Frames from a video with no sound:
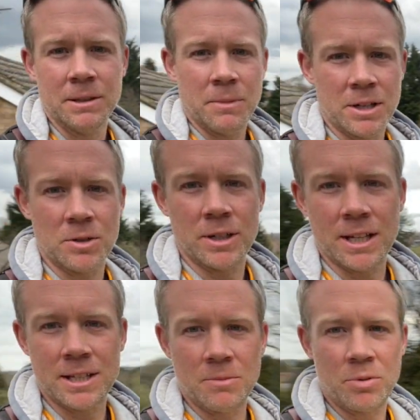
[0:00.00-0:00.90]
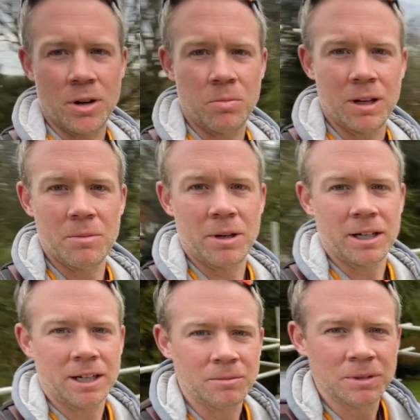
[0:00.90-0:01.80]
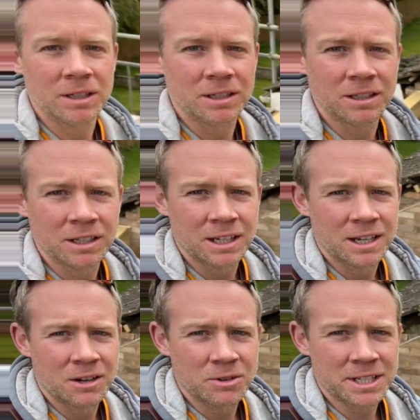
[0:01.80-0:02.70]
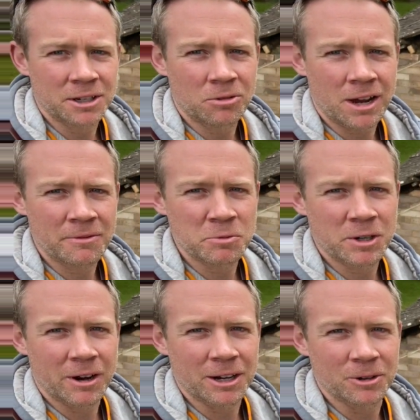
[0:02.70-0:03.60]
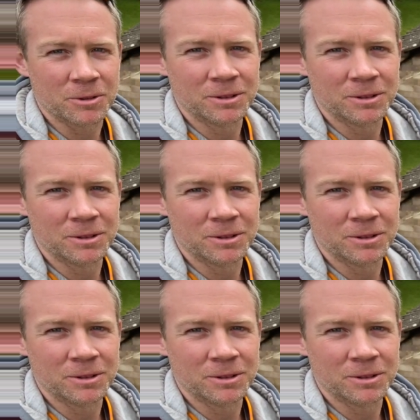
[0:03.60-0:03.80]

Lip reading: Make sure it gets done properly. But we've done all right, haven't we, Gregor?